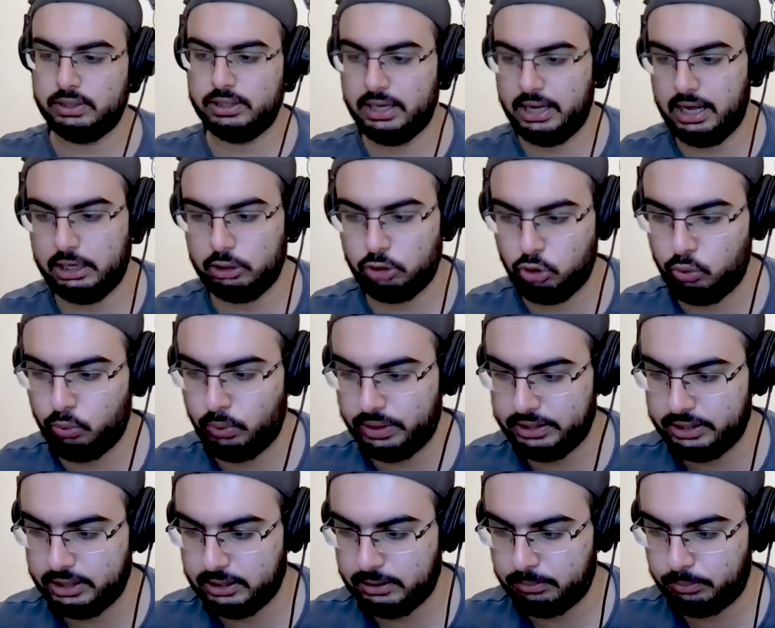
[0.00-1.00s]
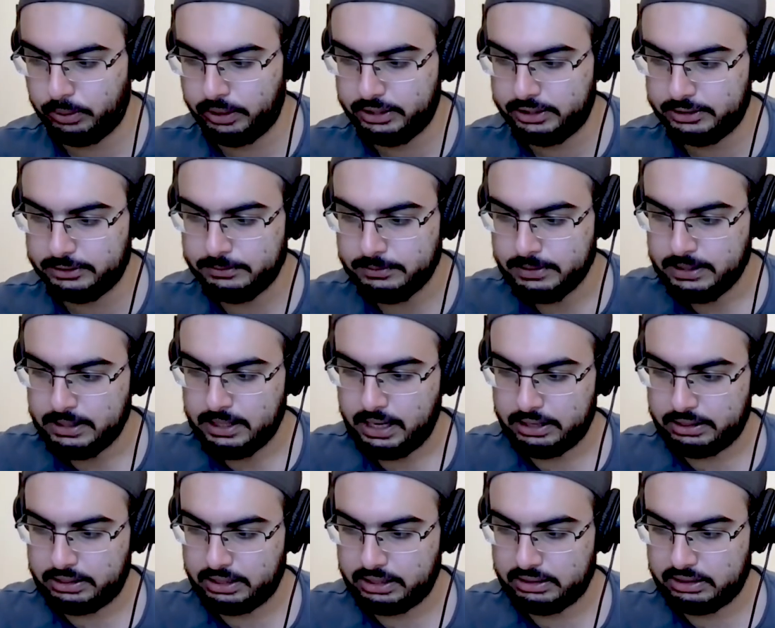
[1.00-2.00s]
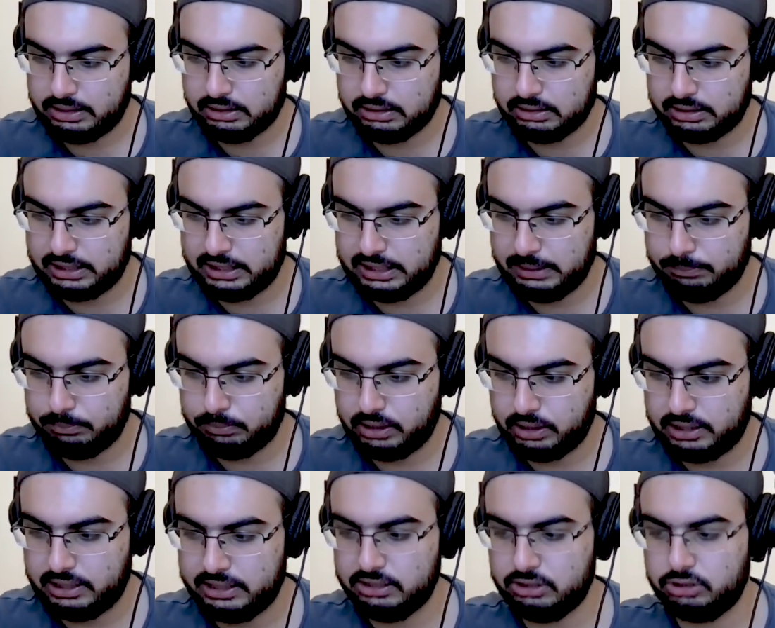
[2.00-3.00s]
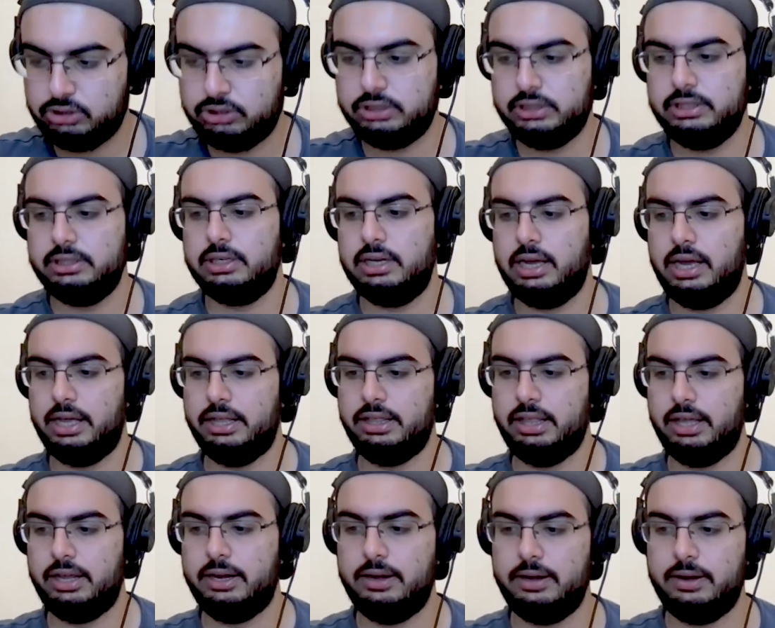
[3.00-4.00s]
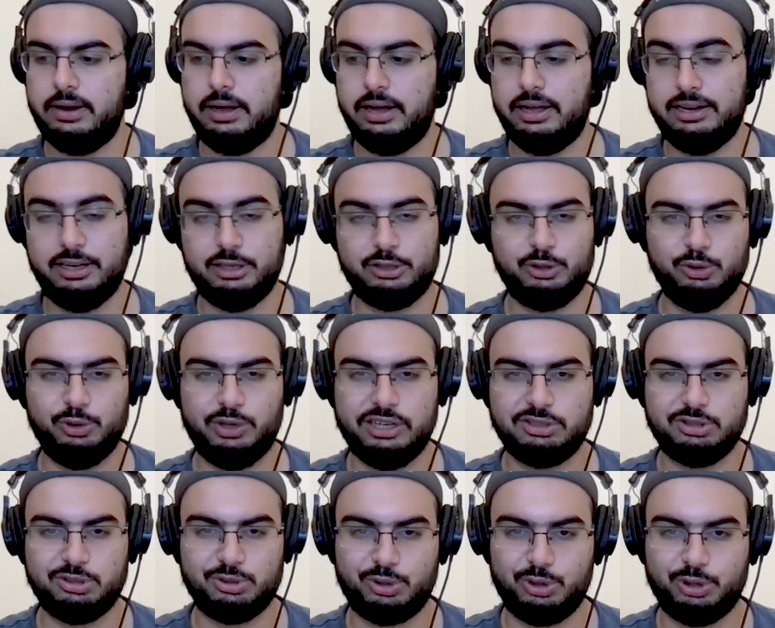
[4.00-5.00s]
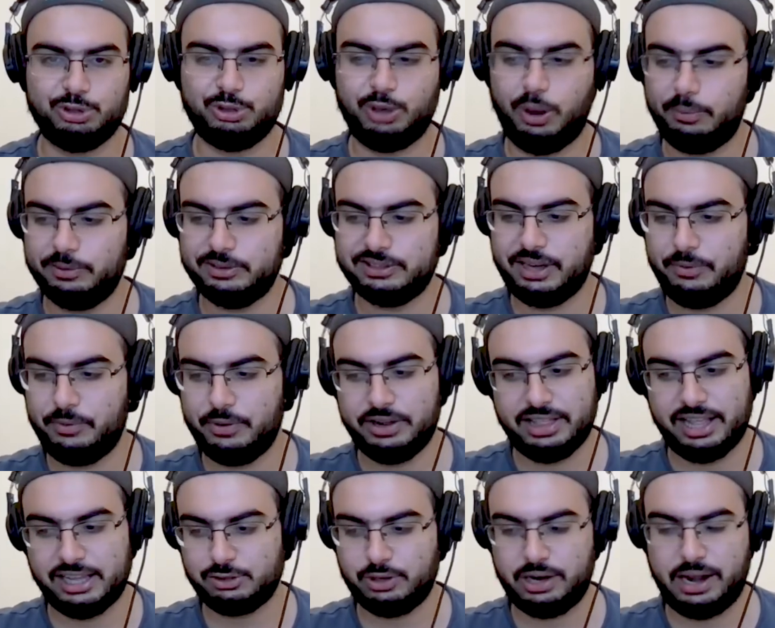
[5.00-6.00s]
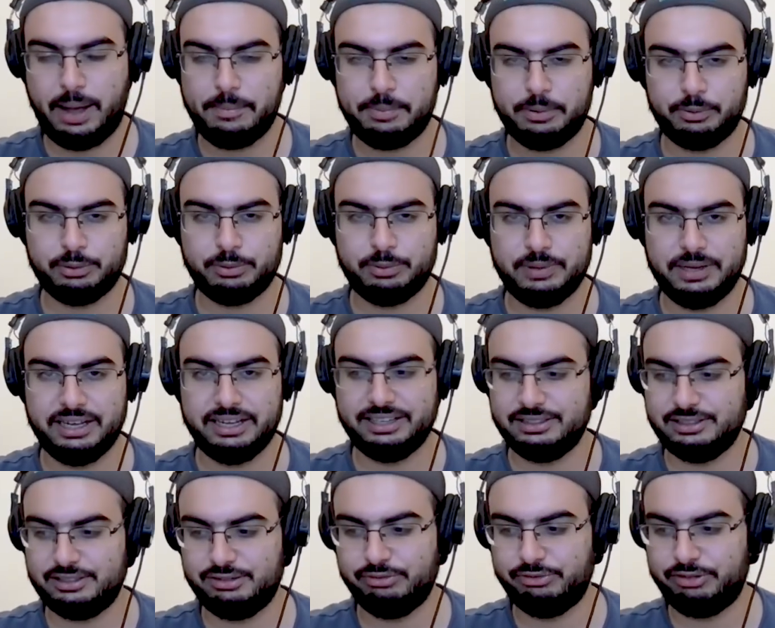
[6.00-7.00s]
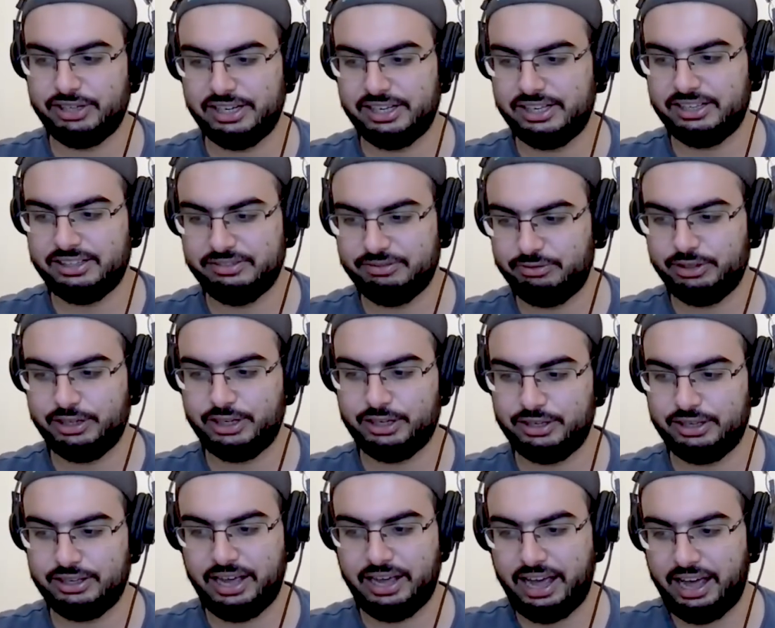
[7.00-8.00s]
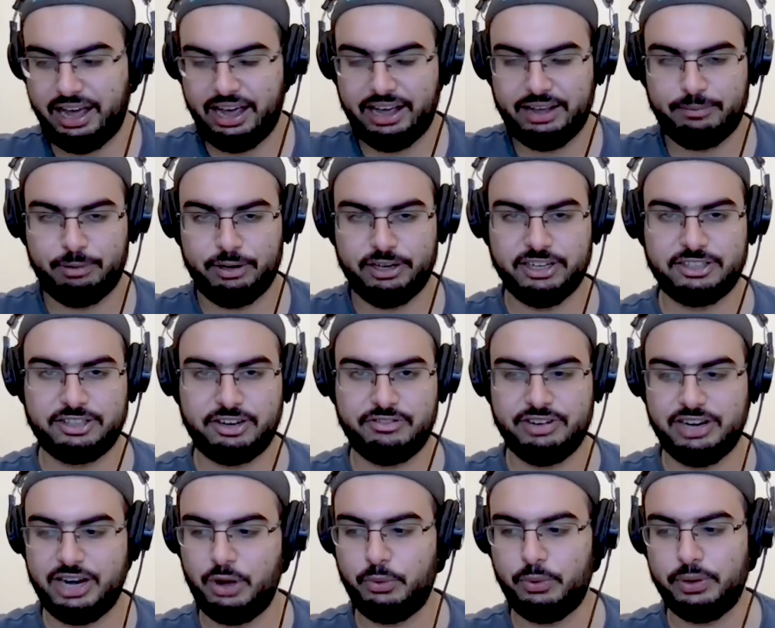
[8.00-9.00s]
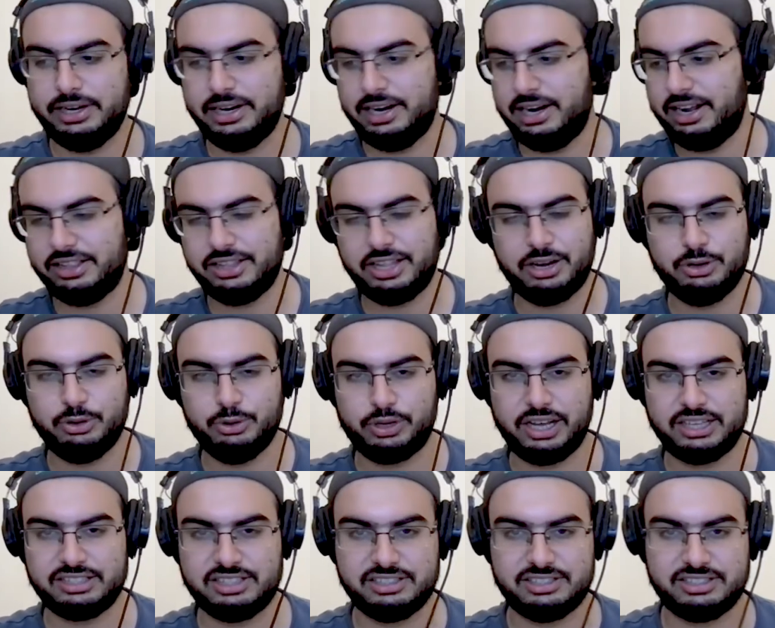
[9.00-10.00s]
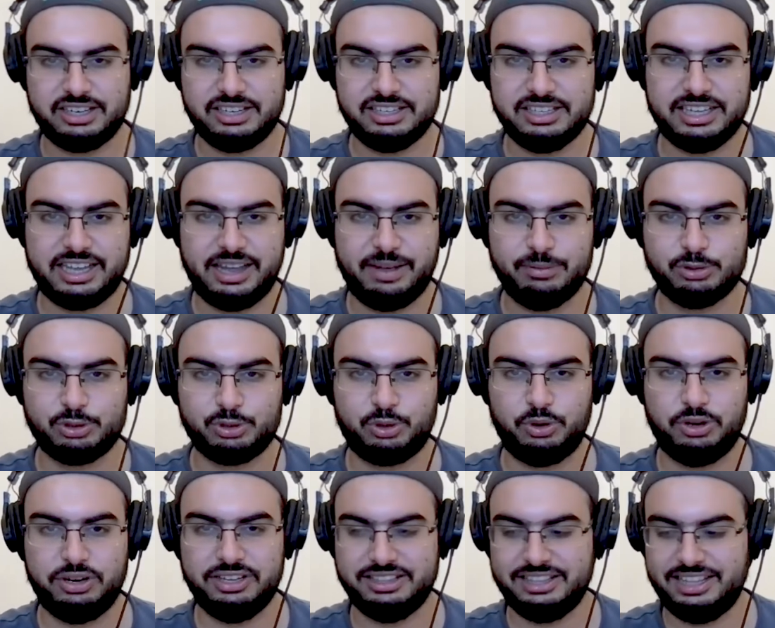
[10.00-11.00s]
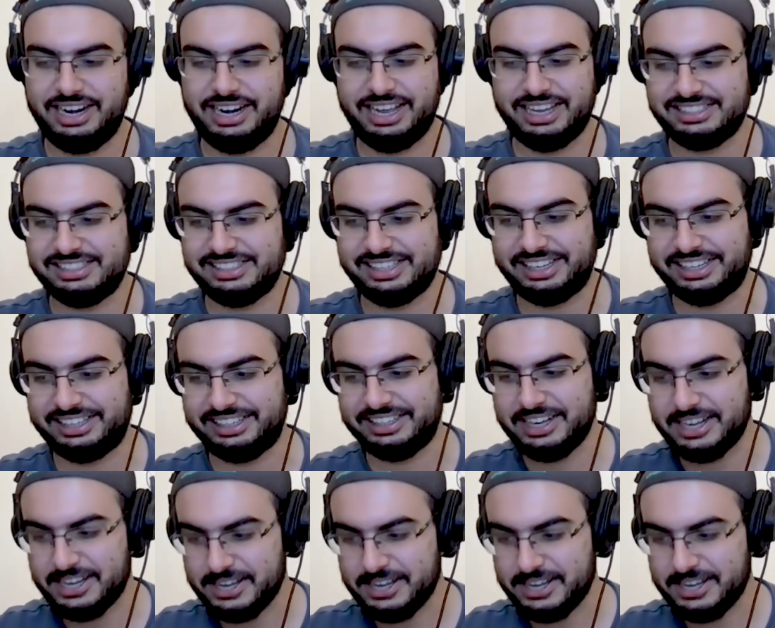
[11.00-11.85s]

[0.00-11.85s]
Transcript: Yeah, I'll go 1-0 Brighton. I think they'll keep the clean sheet. And then unless Newcastle scores stoppage time, that's what happened with me against Villa. I predicted Villa 1-0, and then Newcastle suddenly came and scored in the last second.